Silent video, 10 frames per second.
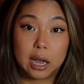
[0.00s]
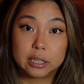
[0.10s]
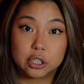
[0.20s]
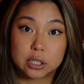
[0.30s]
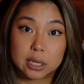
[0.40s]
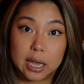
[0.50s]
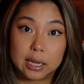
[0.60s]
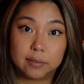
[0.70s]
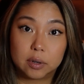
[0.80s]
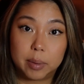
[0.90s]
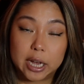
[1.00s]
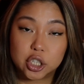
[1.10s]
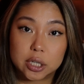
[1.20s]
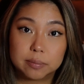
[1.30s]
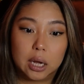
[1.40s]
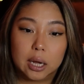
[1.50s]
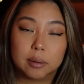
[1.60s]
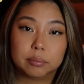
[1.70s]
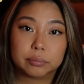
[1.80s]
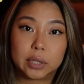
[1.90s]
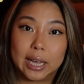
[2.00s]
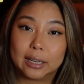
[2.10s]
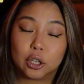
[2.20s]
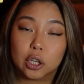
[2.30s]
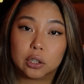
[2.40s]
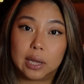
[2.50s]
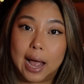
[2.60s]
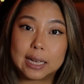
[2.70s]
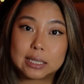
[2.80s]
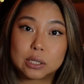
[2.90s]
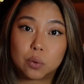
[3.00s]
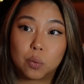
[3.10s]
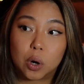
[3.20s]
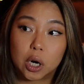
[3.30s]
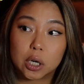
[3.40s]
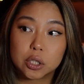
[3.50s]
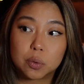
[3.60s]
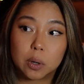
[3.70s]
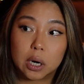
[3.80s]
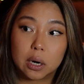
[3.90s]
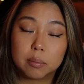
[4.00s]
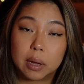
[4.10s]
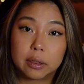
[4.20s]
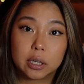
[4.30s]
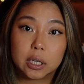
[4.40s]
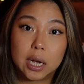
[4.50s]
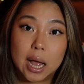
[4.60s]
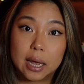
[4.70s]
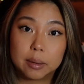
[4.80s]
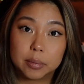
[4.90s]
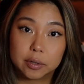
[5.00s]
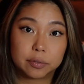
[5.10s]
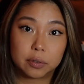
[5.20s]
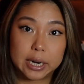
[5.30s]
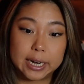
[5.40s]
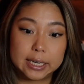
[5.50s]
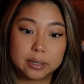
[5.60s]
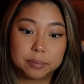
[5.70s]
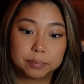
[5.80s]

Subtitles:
I just can't even imagine. And her last words were, "Mother, I'm afraid."